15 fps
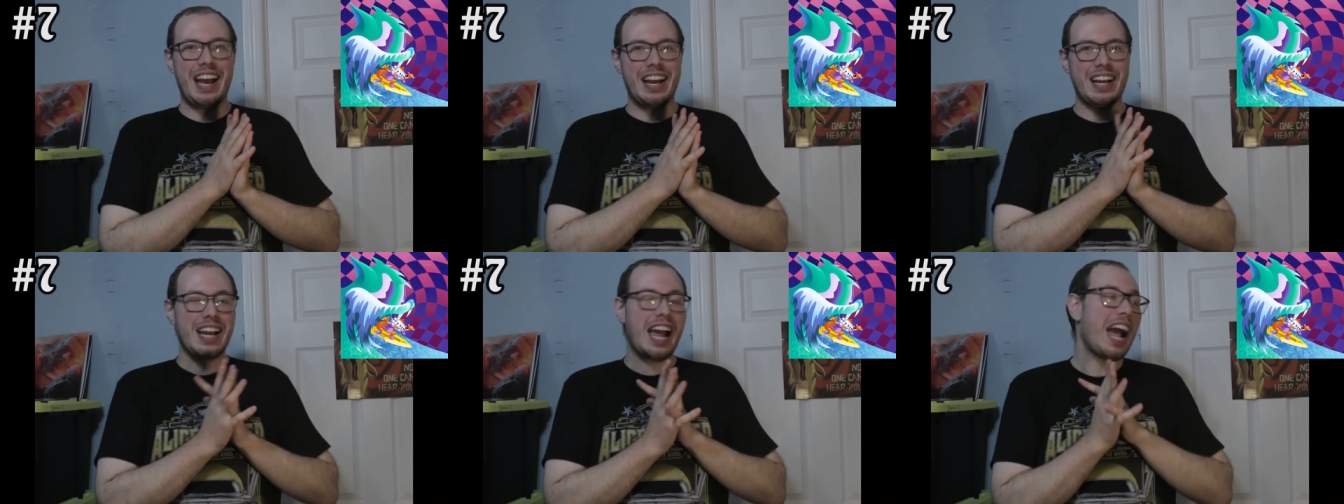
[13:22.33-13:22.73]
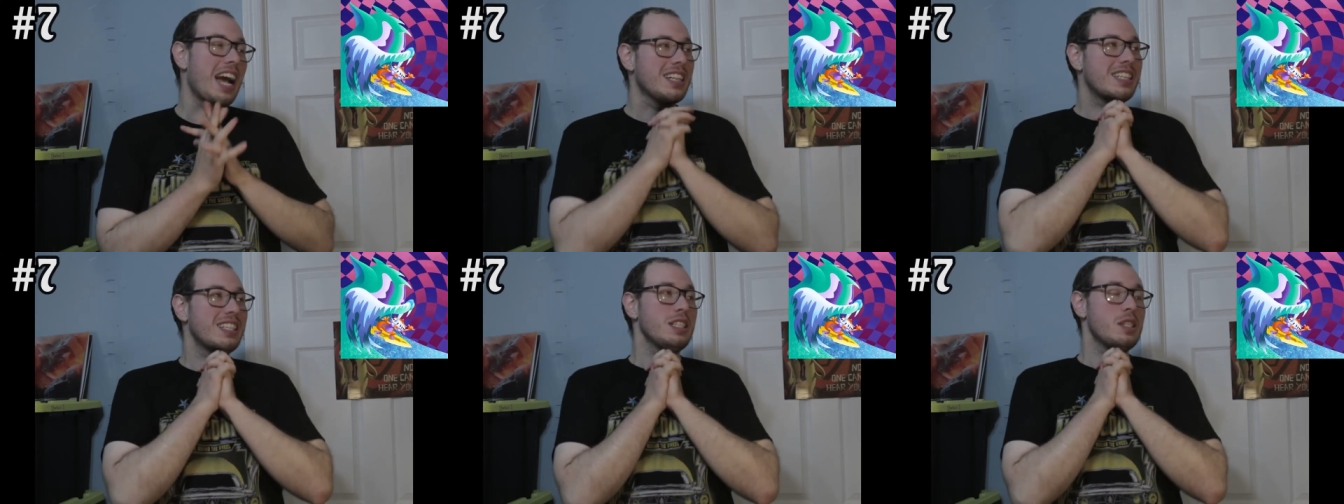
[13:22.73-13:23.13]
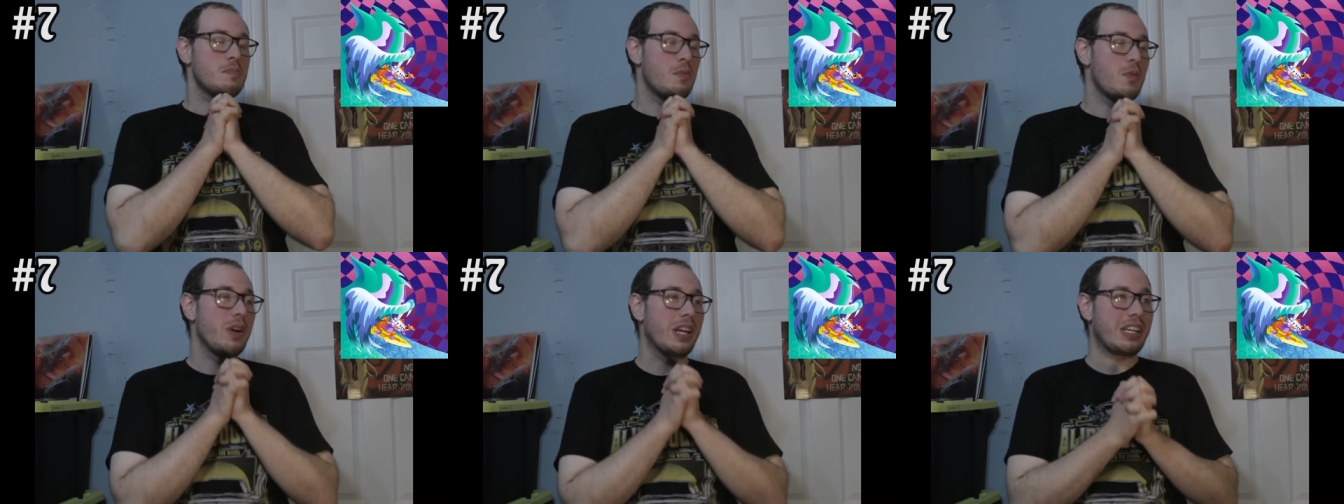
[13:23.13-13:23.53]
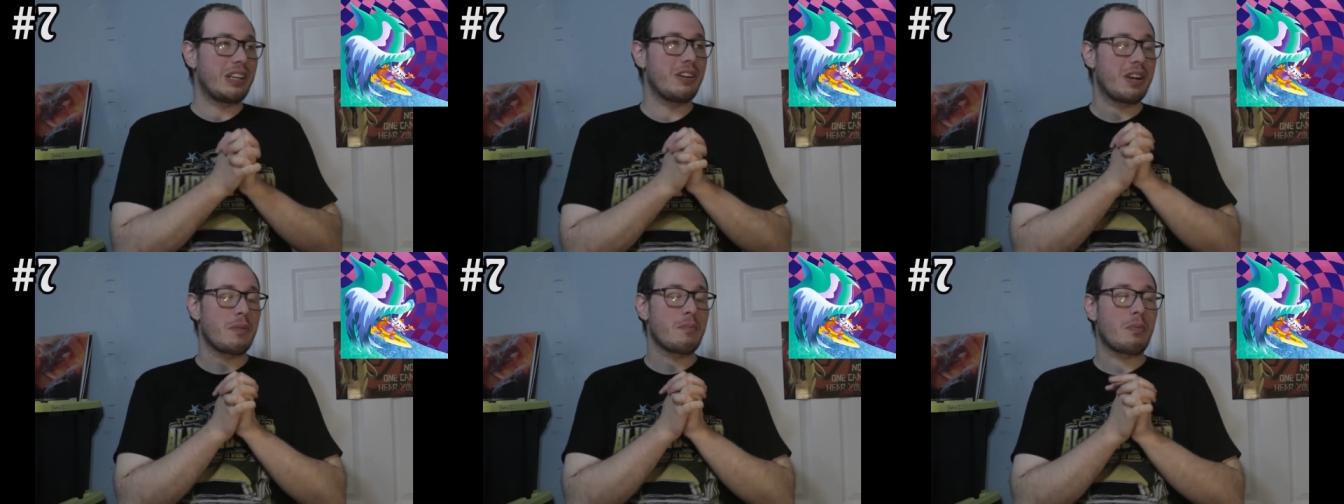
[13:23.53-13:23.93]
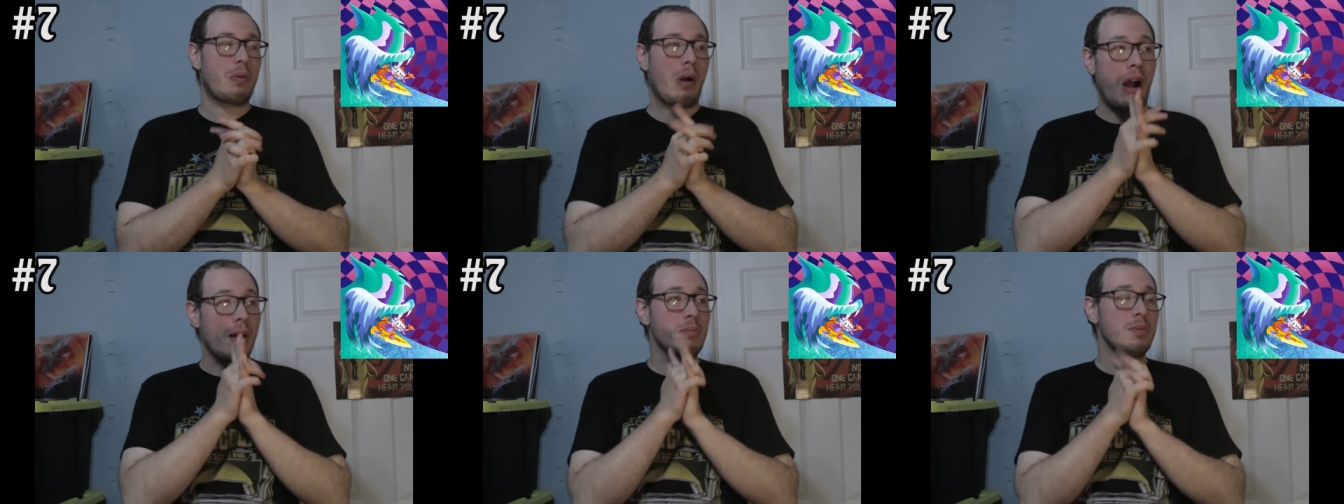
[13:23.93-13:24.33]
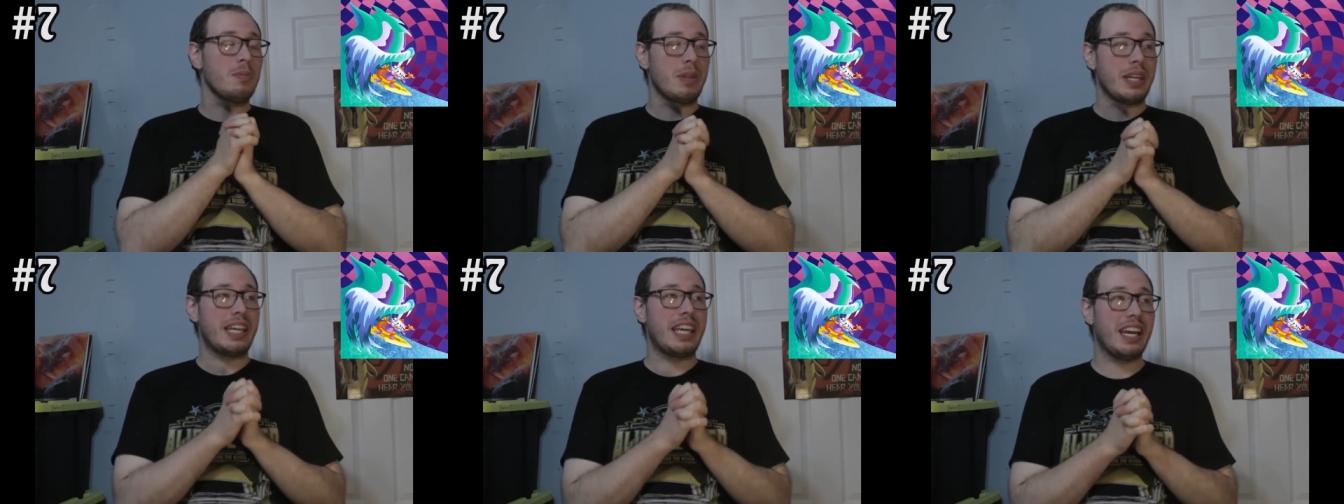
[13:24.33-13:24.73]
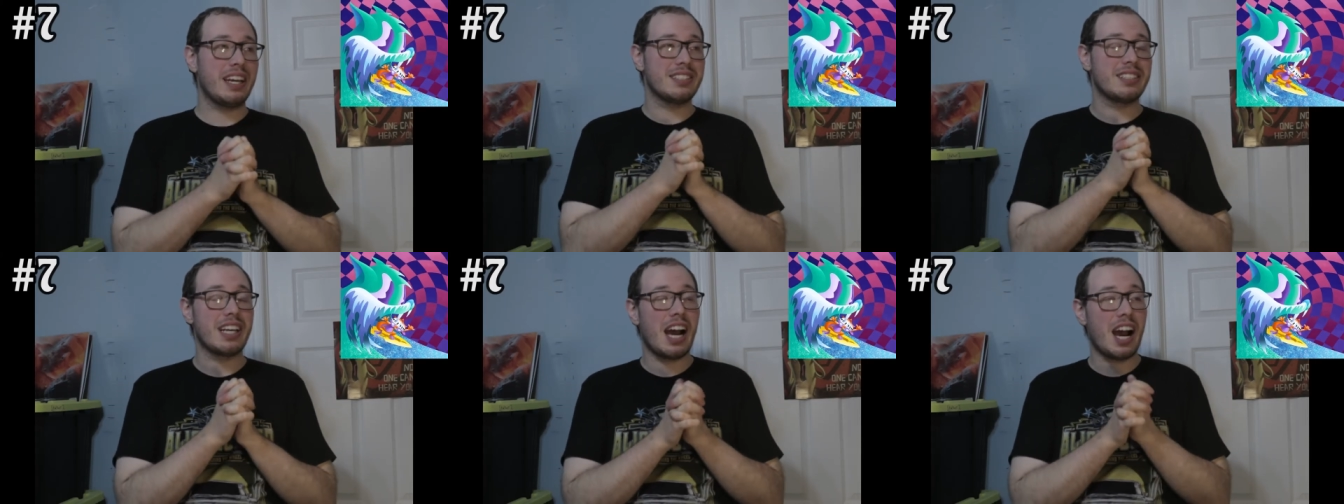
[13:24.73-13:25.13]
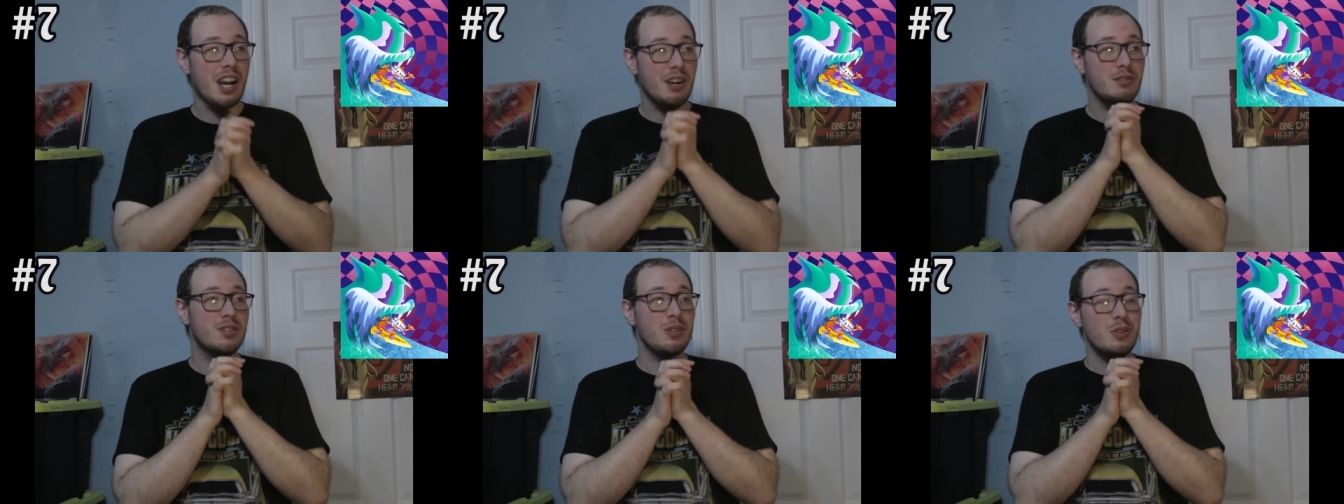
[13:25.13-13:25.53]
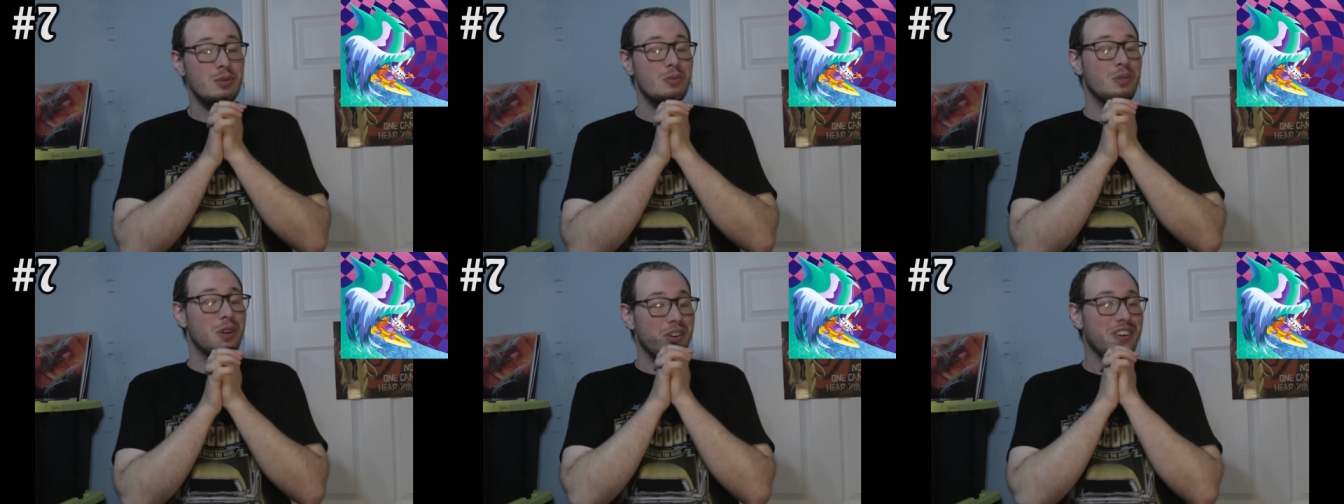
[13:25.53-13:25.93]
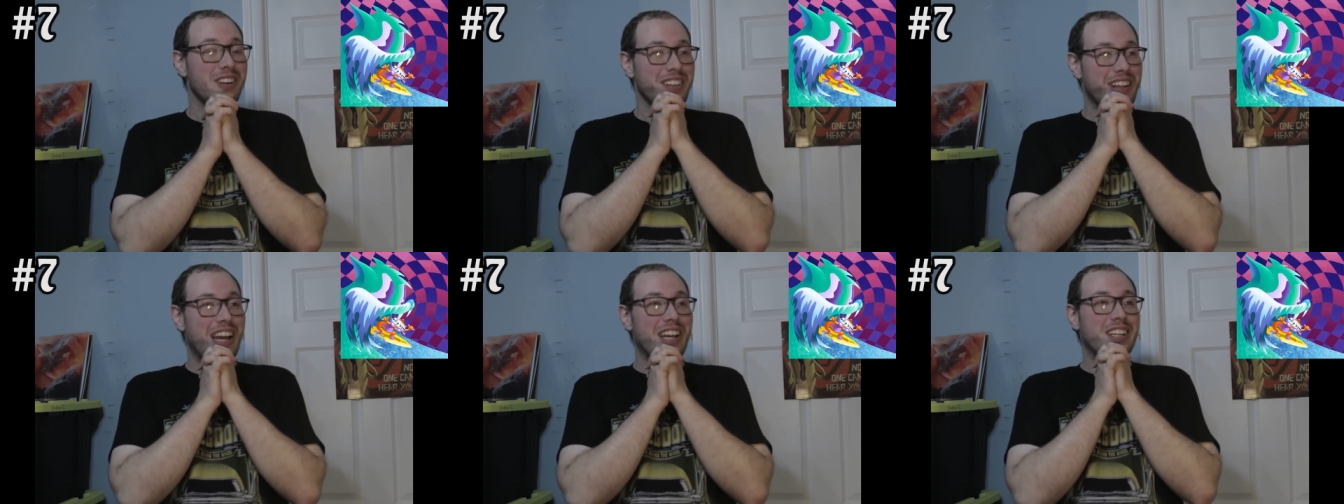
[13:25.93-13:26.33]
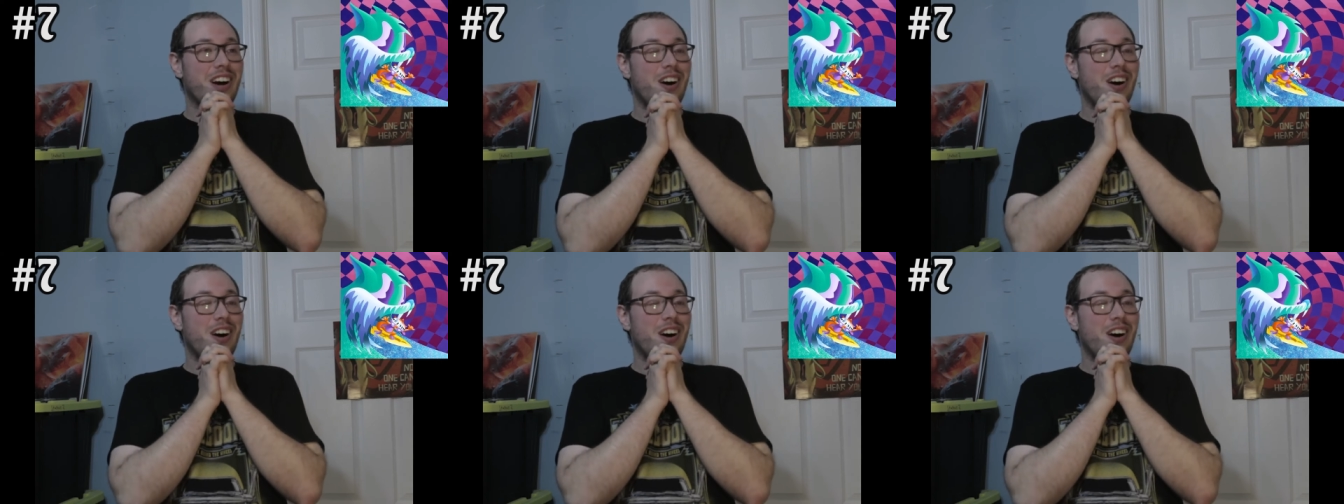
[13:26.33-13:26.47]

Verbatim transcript: at this point, you can probably guess I do really like